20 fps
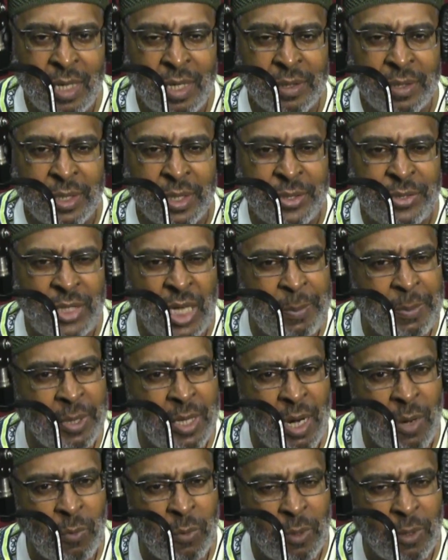that are shaping
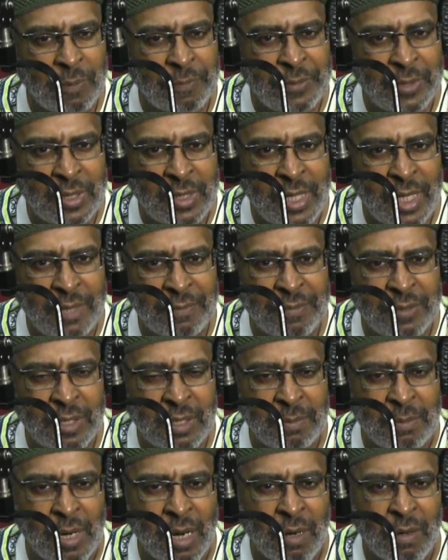our world for today and for
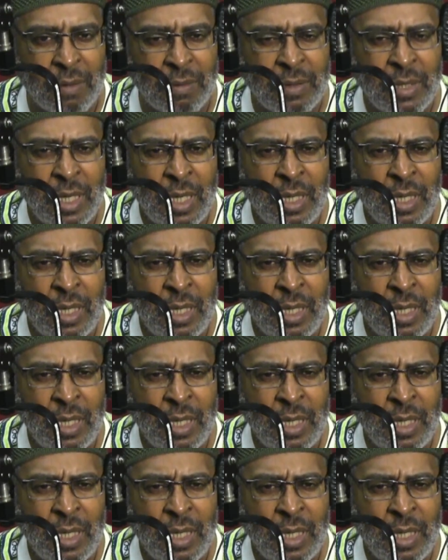tomorrow.